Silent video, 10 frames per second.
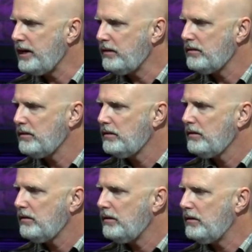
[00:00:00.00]
about
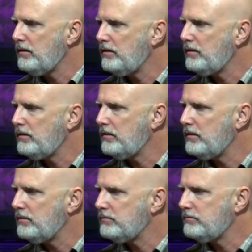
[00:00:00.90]
uh,
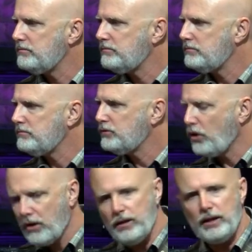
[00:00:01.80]
um,
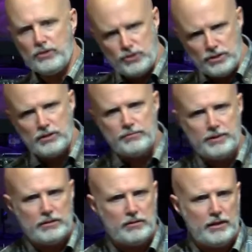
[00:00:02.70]
turning a ship
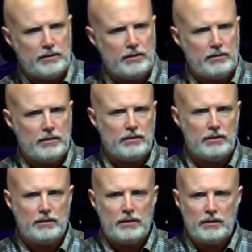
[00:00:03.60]
and, it, and, and, and,
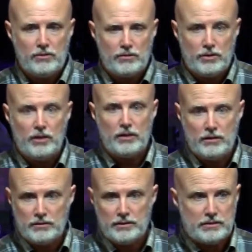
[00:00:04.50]
that your
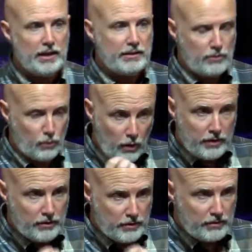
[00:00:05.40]
tongue is like the
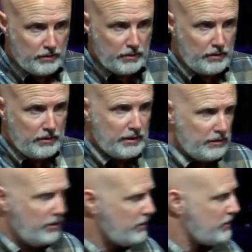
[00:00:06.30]
rudder
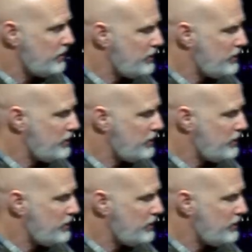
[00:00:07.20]
that turns